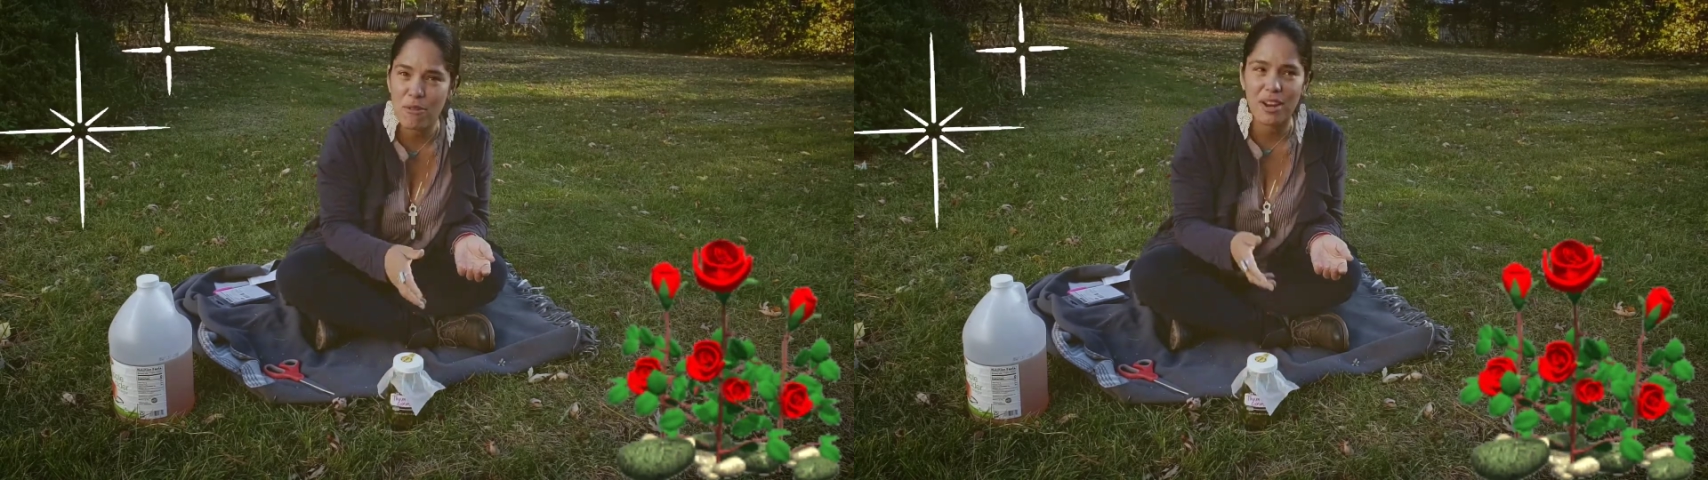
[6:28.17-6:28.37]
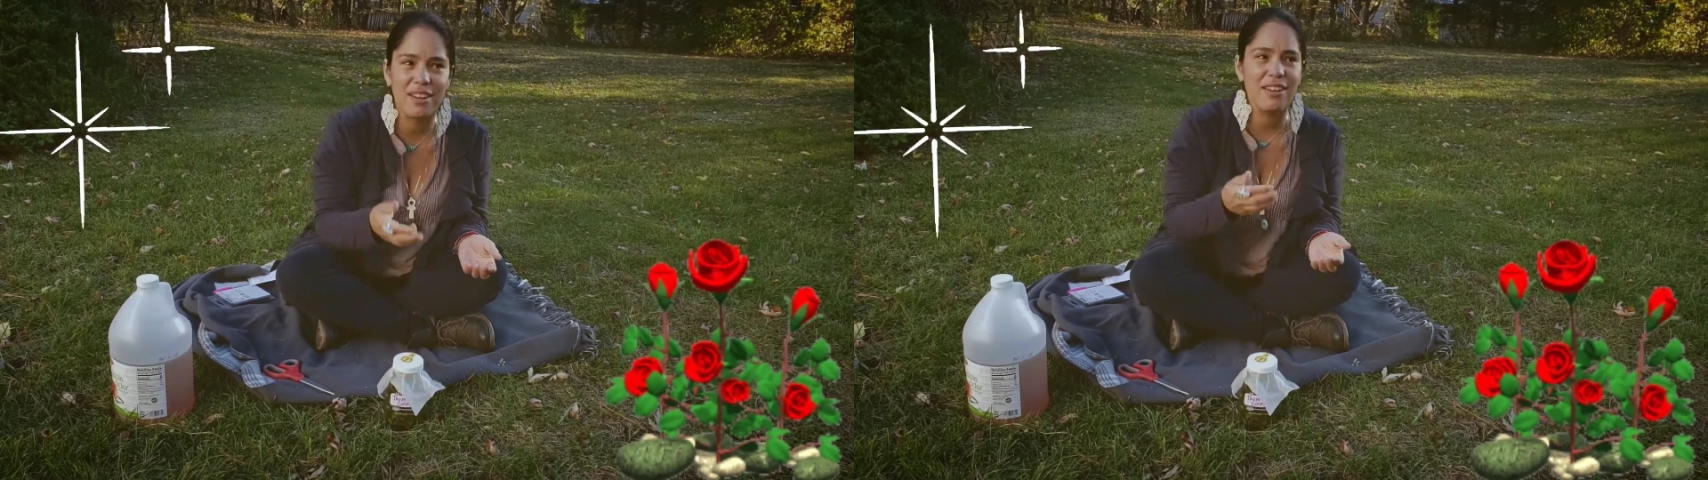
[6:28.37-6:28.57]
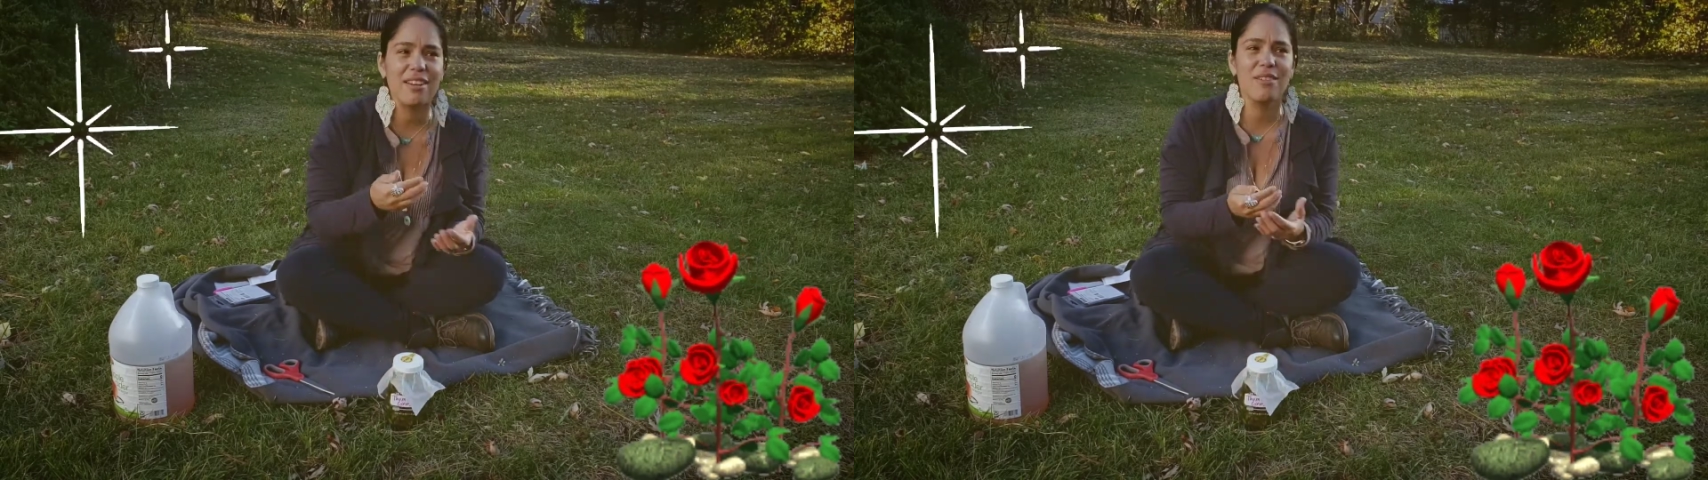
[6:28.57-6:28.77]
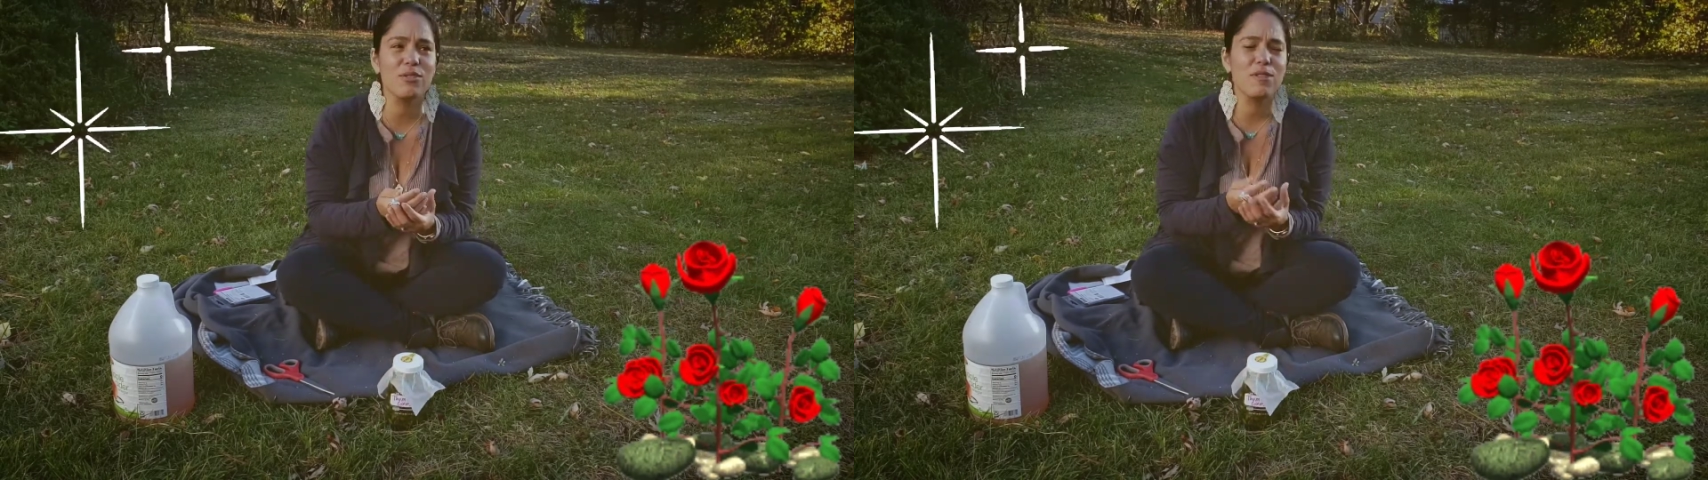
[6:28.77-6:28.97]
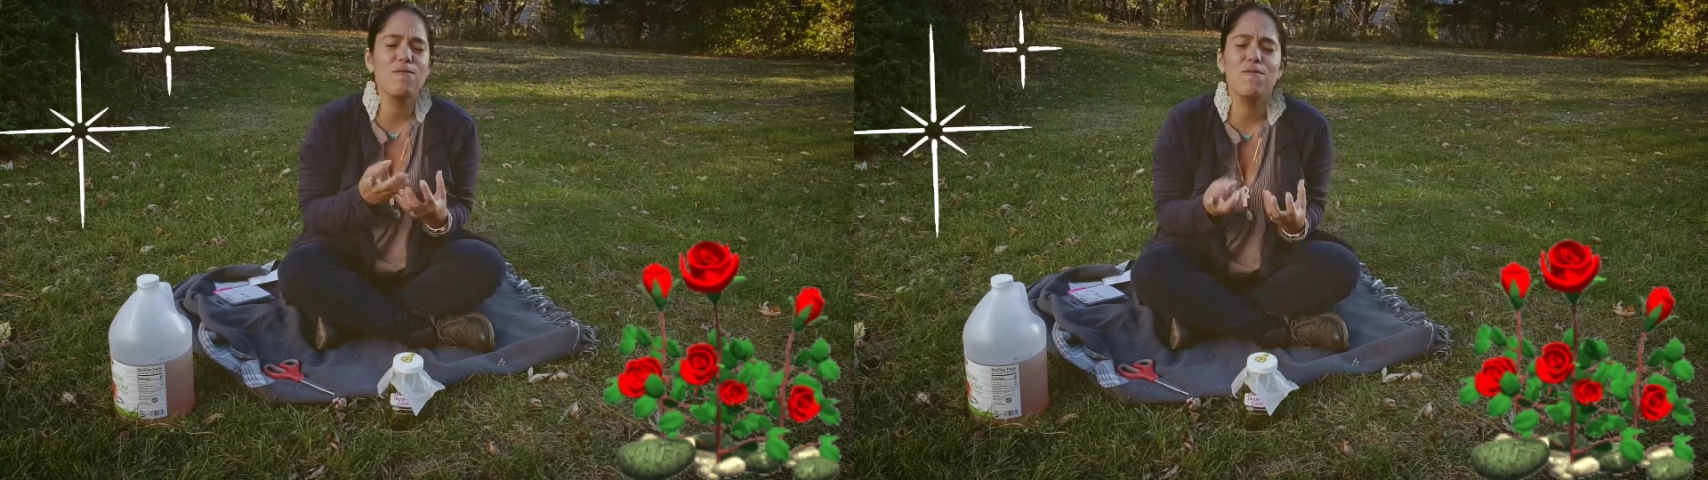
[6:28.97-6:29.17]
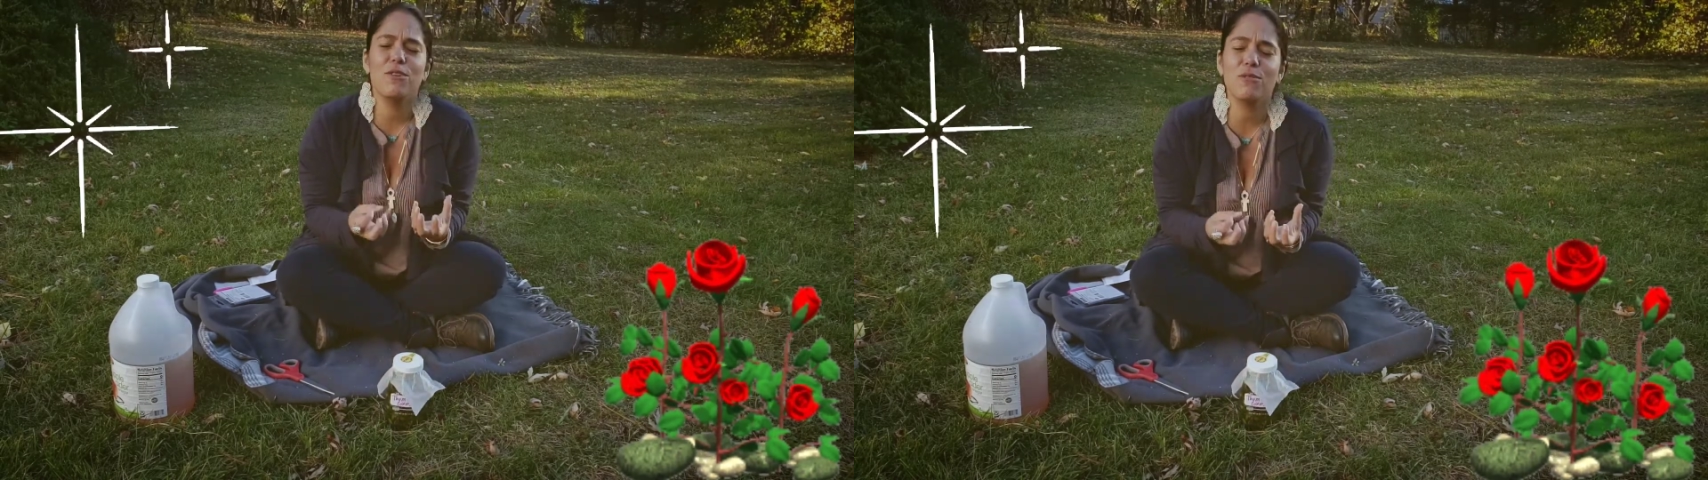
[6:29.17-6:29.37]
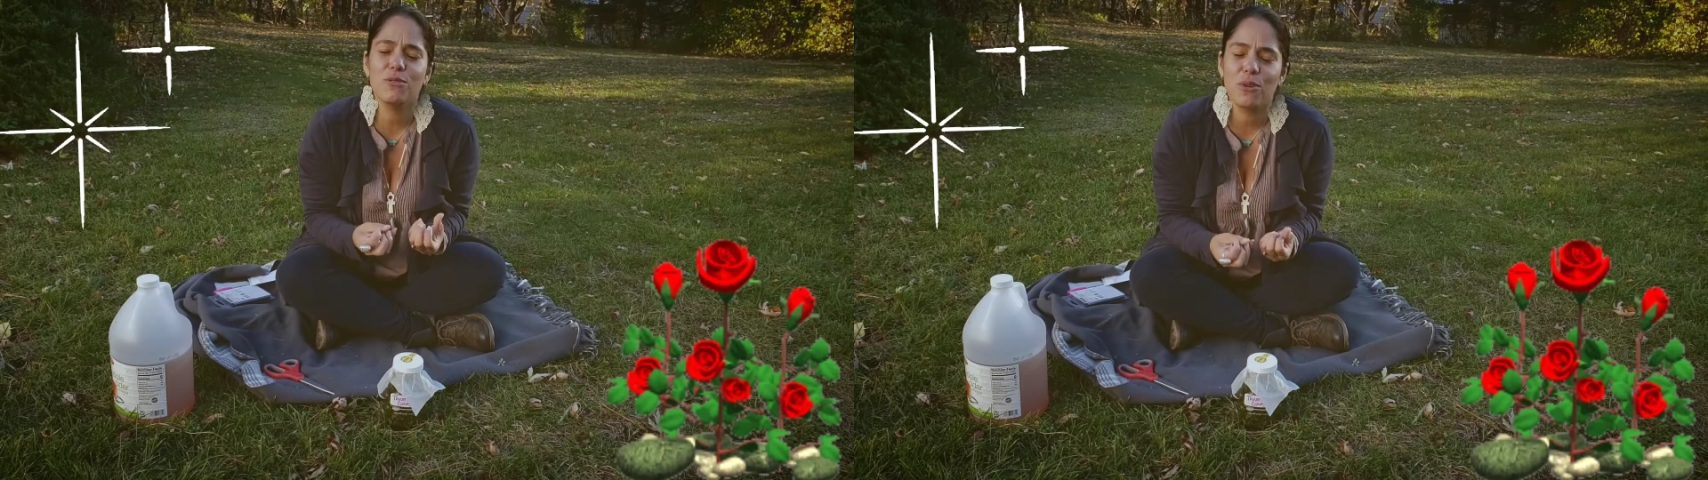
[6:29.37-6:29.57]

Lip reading: and it was infused